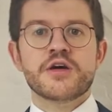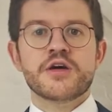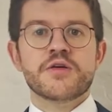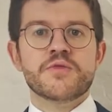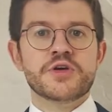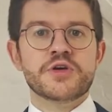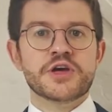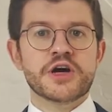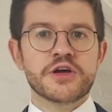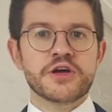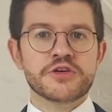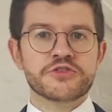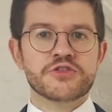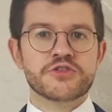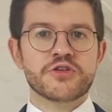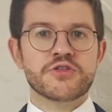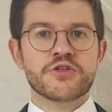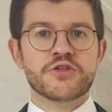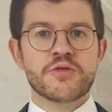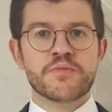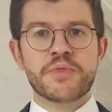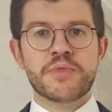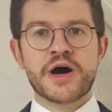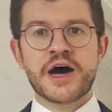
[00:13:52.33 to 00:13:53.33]
We also
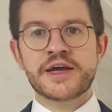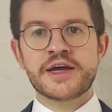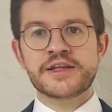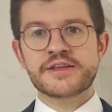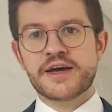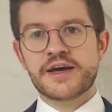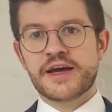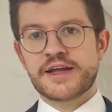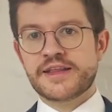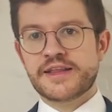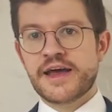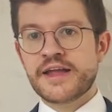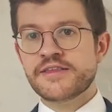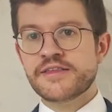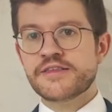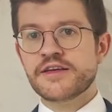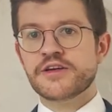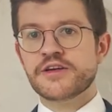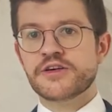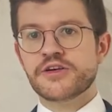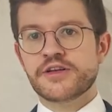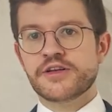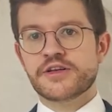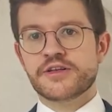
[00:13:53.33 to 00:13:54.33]
combined
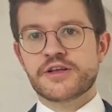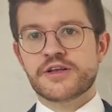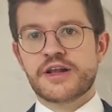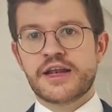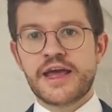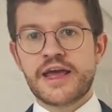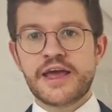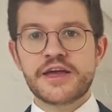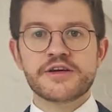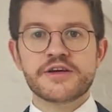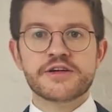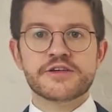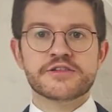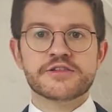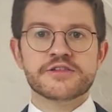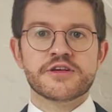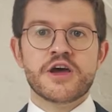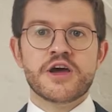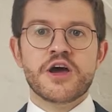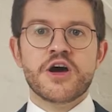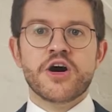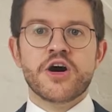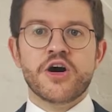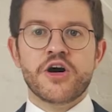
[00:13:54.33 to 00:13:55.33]
identical layers
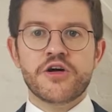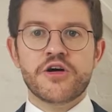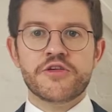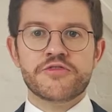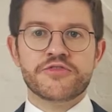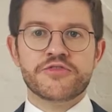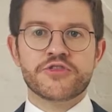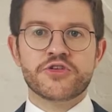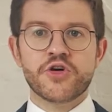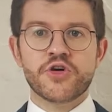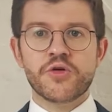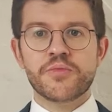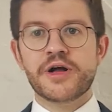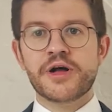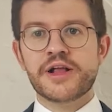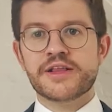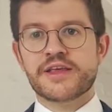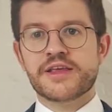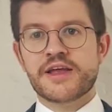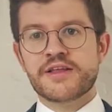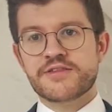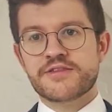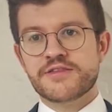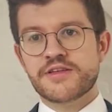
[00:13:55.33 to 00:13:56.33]
of cobalt
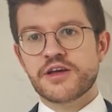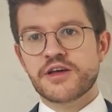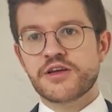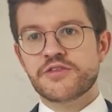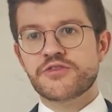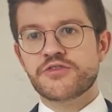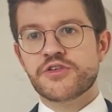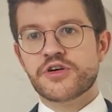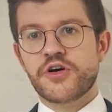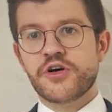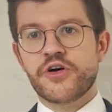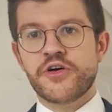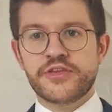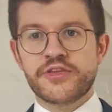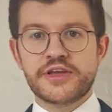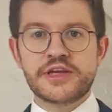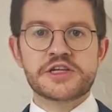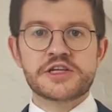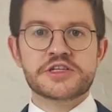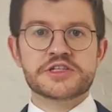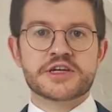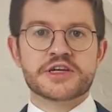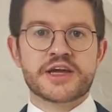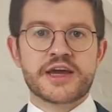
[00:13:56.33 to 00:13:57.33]
and silver on
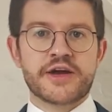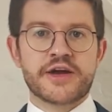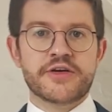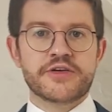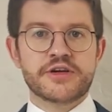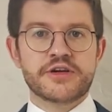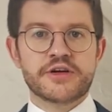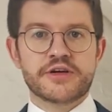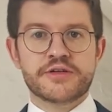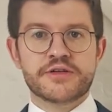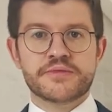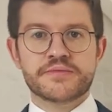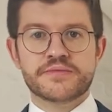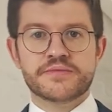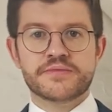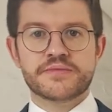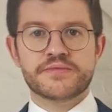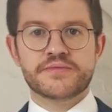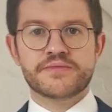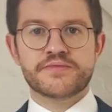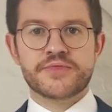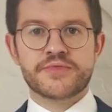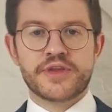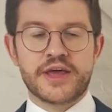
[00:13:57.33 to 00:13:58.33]
each carrier,
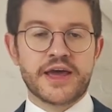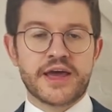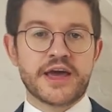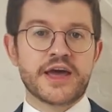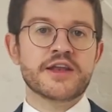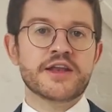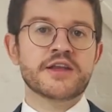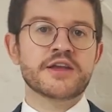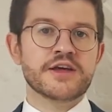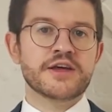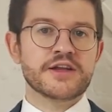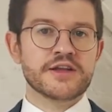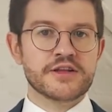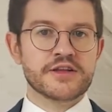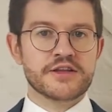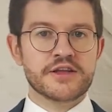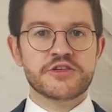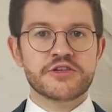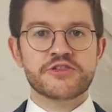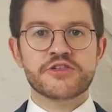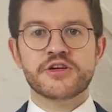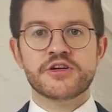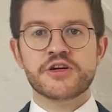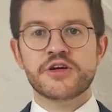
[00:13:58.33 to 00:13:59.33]
and an
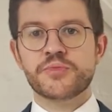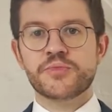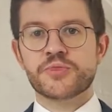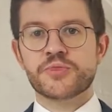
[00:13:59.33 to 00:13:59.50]
additional